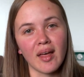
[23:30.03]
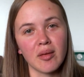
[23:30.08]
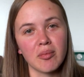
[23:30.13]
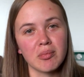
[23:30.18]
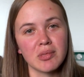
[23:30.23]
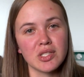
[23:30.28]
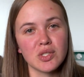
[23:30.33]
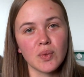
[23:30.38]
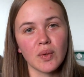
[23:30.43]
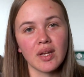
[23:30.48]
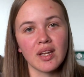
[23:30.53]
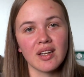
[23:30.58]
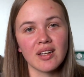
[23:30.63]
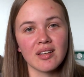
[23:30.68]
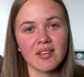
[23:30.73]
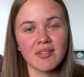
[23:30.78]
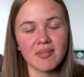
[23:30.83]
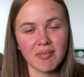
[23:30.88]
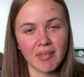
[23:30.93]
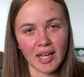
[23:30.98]

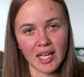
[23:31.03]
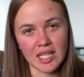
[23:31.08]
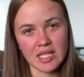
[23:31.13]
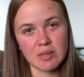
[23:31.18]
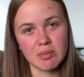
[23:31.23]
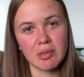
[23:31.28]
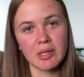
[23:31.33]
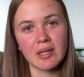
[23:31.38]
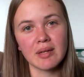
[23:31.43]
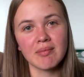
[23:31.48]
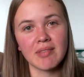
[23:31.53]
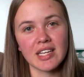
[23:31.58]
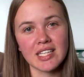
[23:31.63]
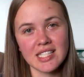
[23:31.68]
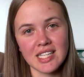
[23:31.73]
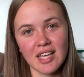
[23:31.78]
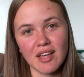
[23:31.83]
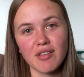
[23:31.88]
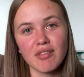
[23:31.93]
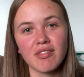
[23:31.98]
between my husband,
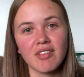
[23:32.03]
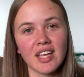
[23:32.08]
myself,